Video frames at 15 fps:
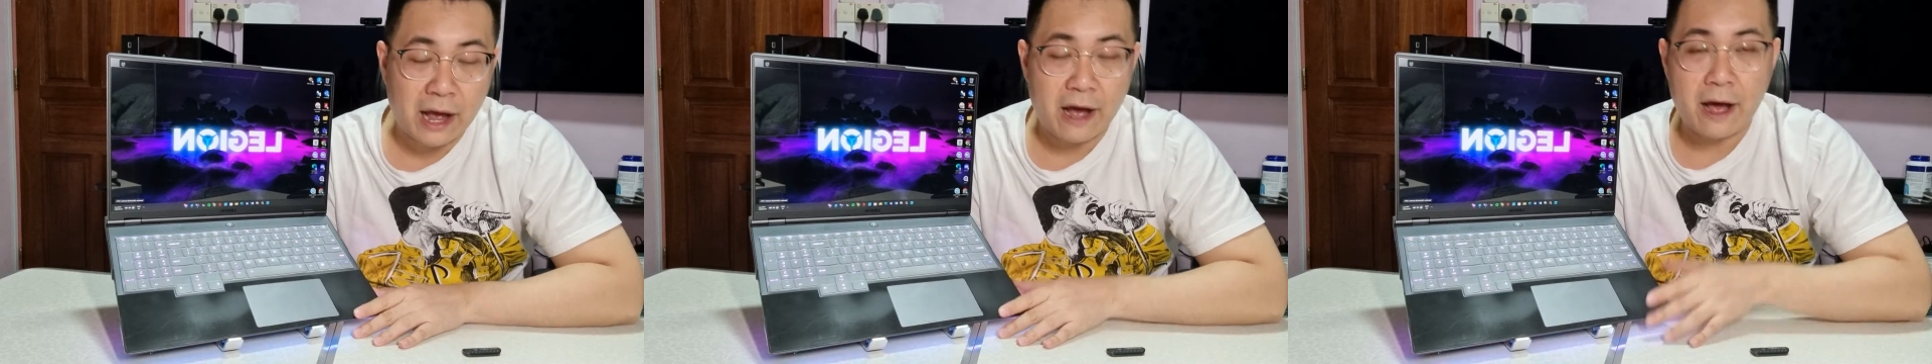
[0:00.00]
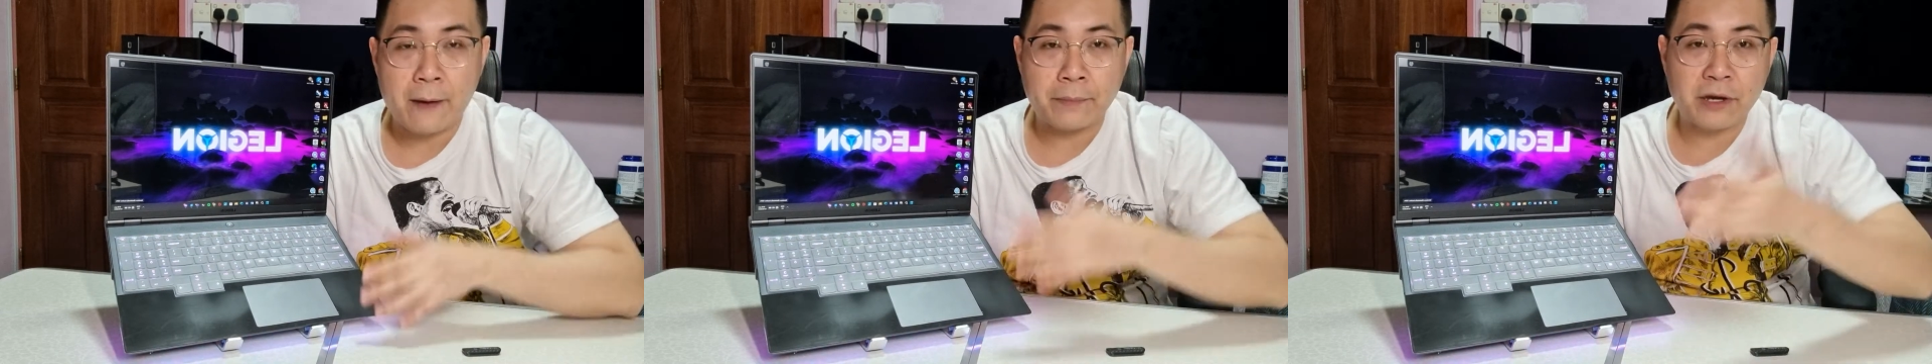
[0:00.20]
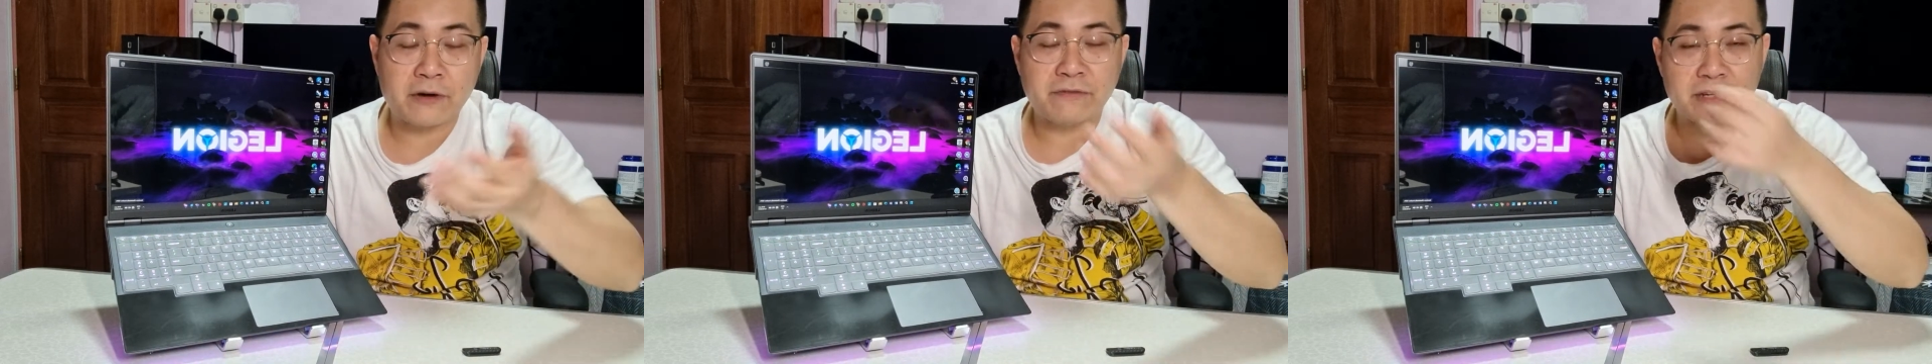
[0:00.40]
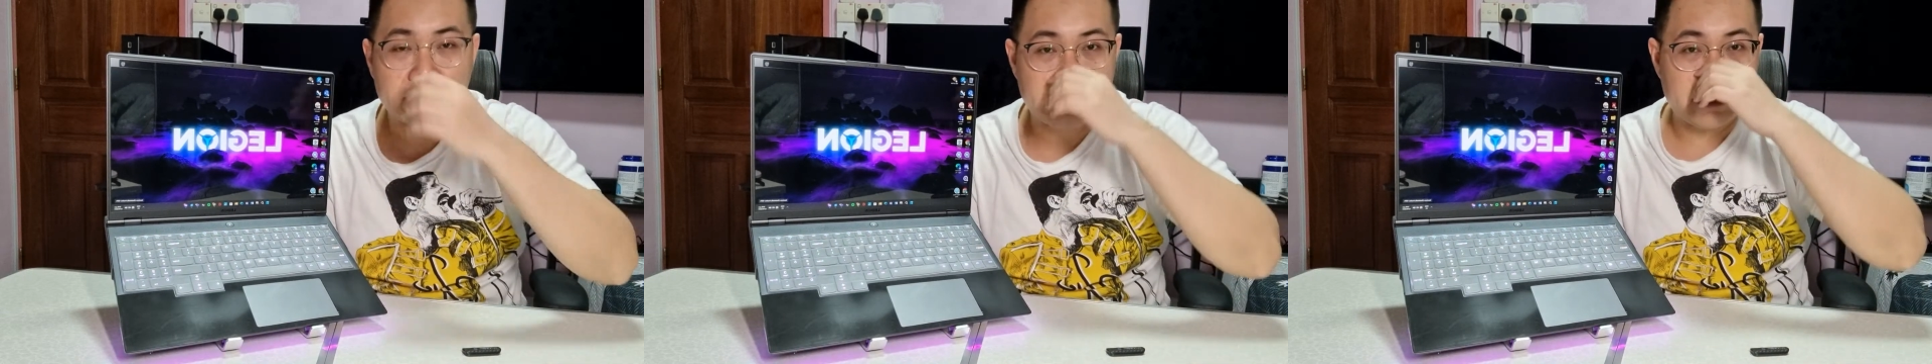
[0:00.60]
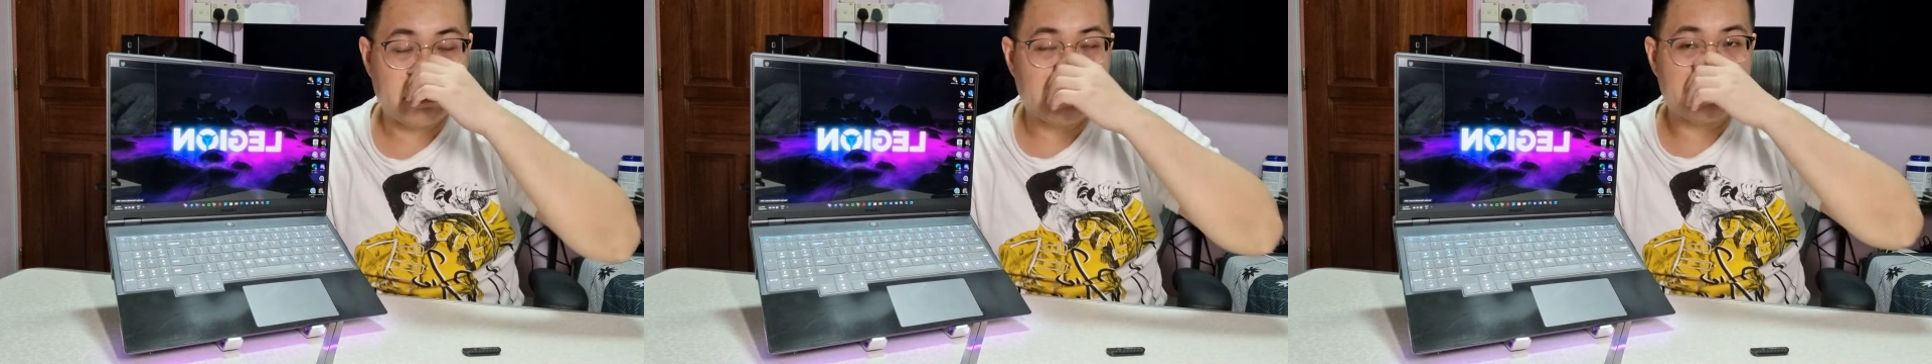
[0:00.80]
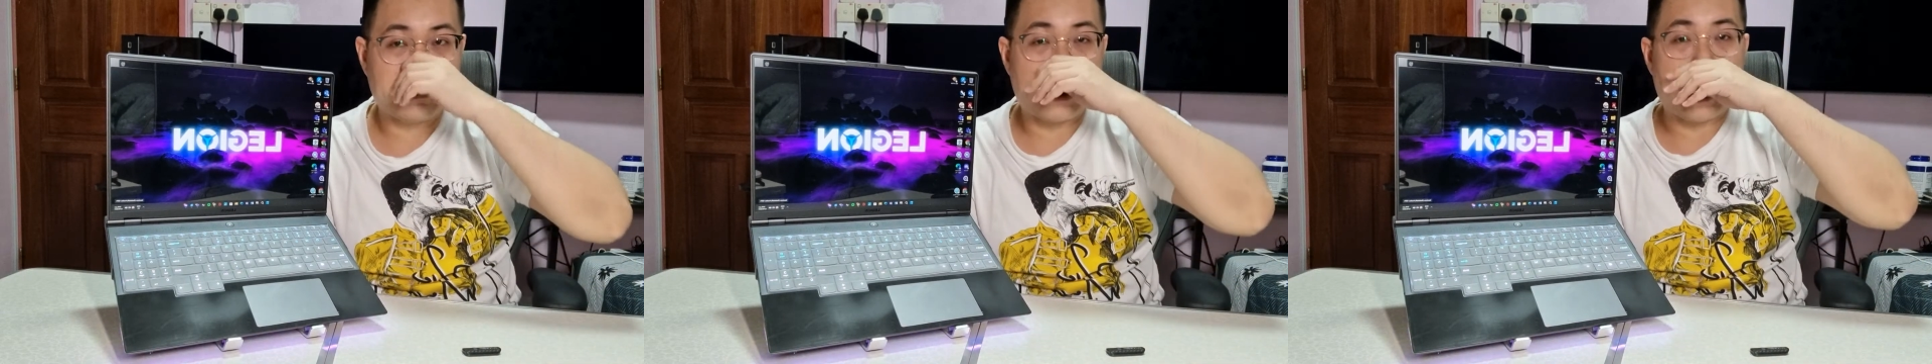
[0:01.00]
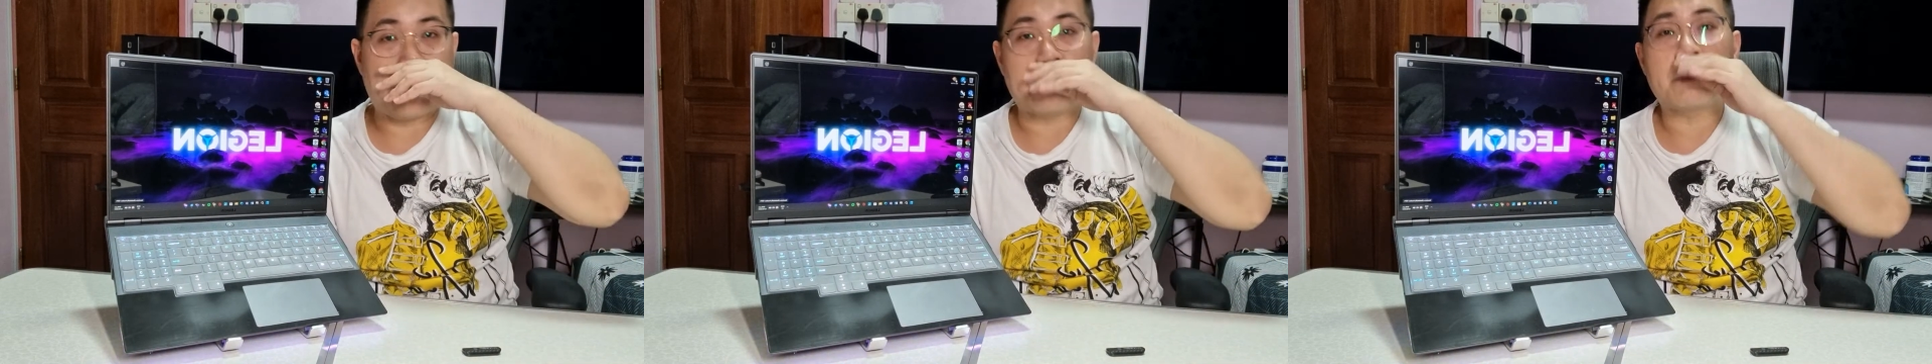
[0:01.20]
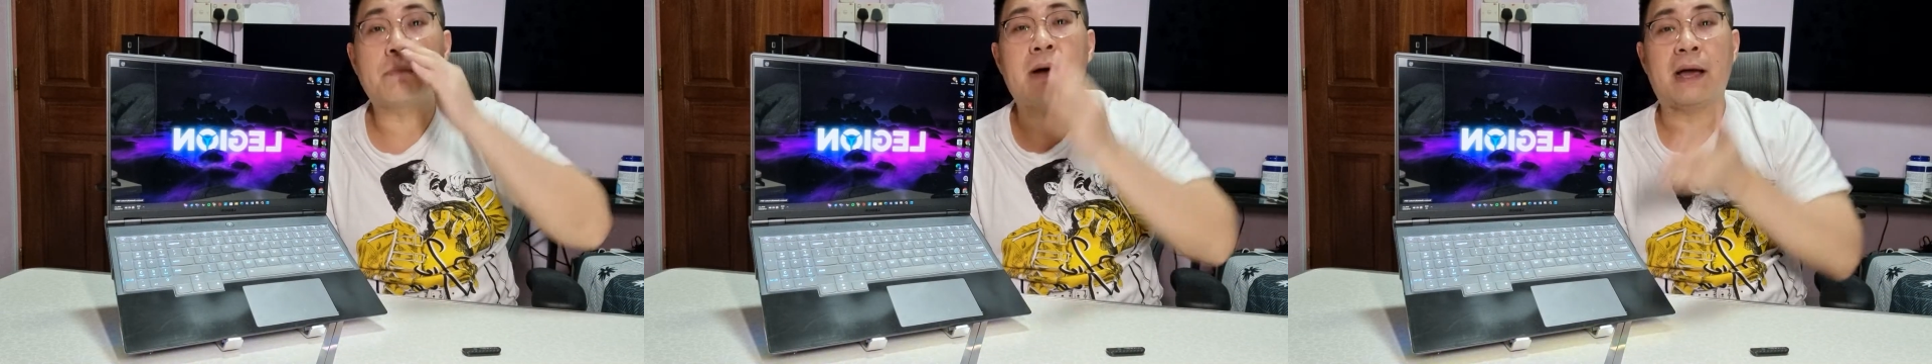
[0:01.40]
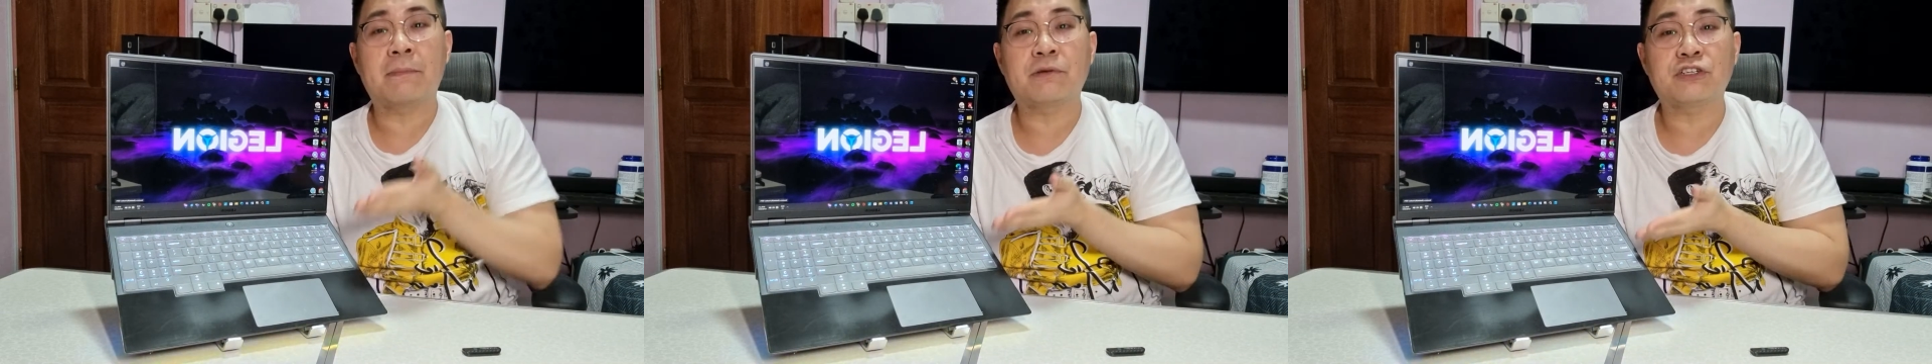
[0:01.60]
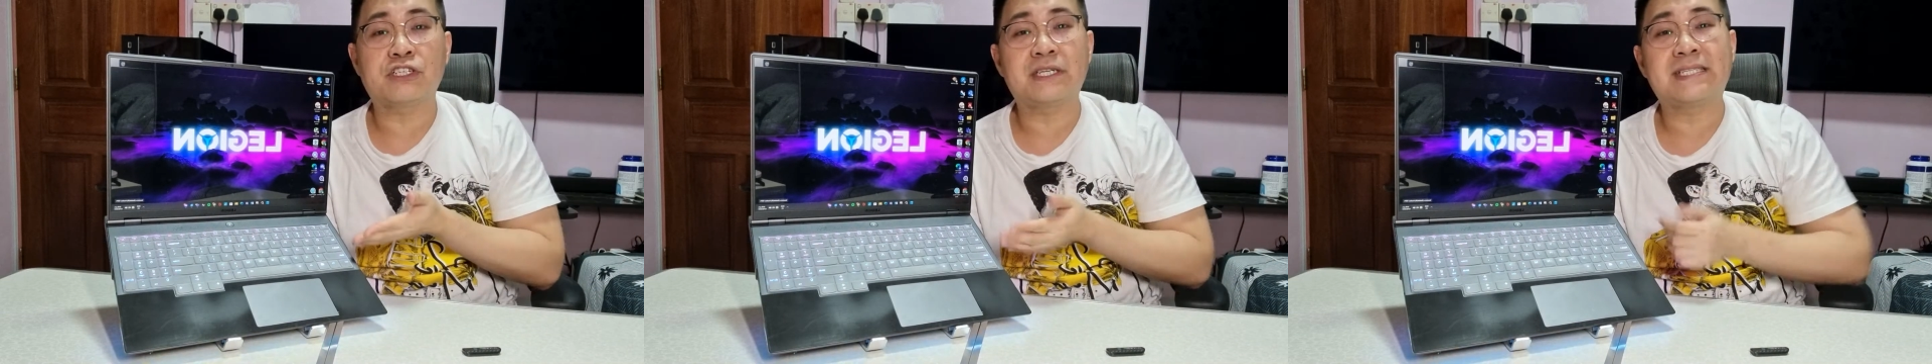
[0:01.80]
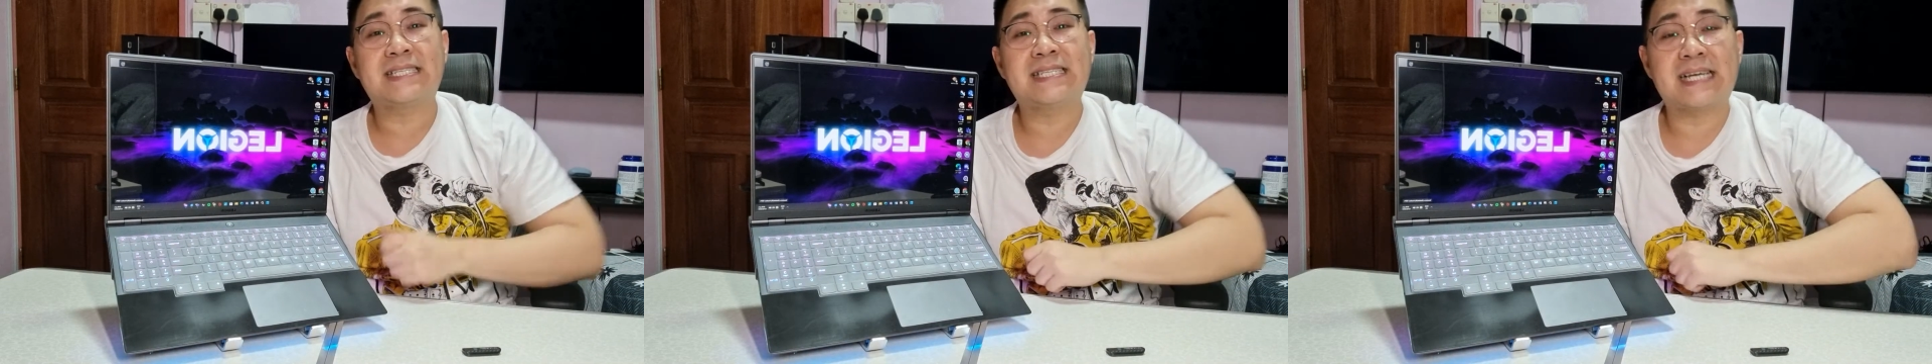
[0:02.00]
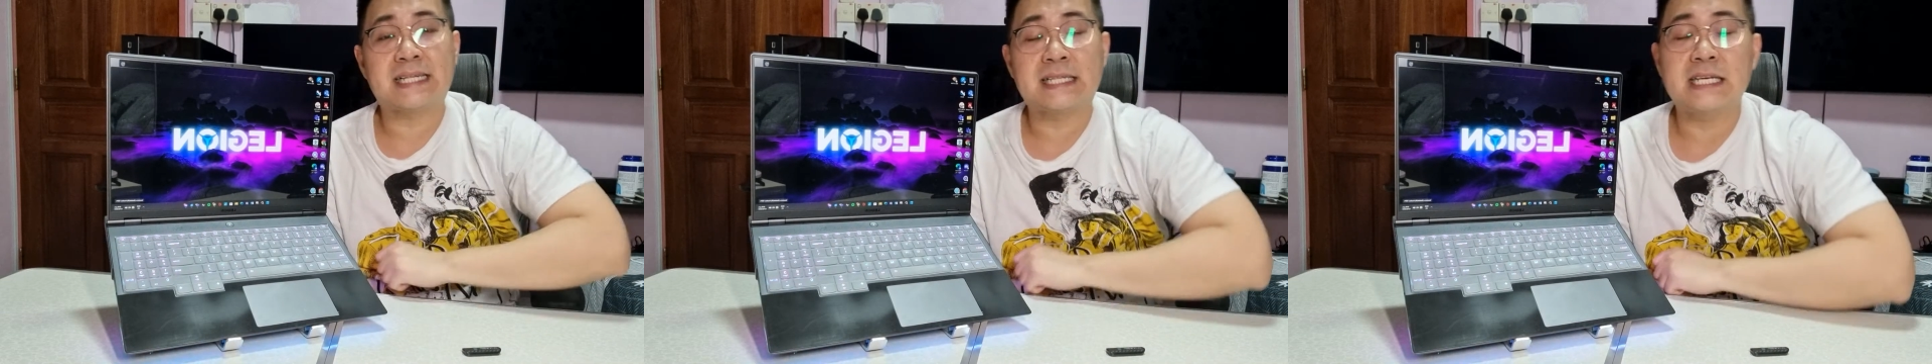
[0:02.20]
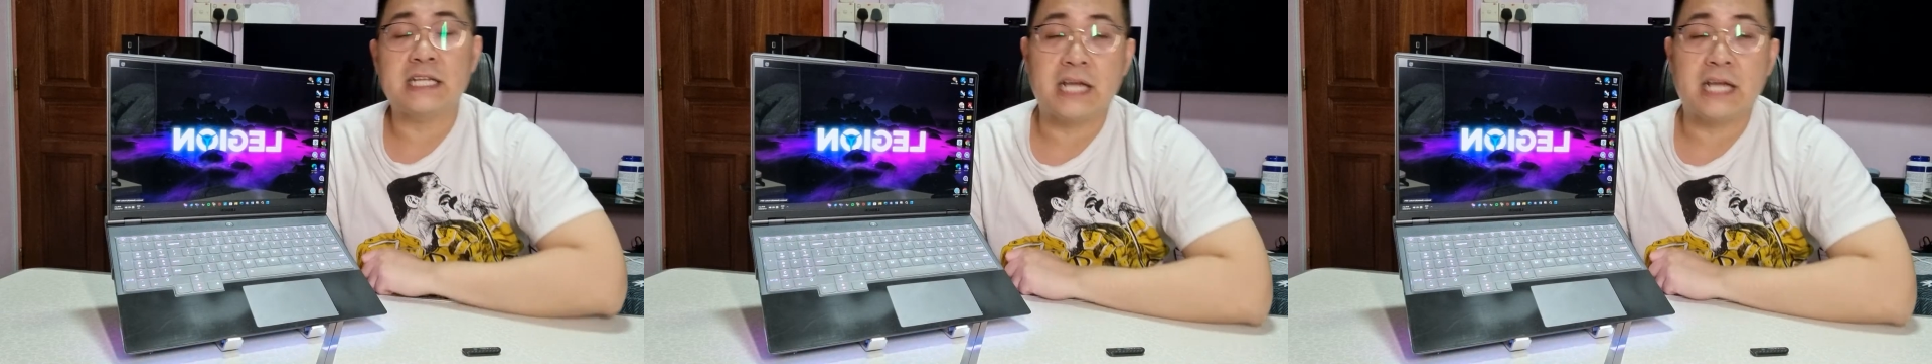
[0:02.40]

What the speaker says: I mean, obviously, before I purchased this, I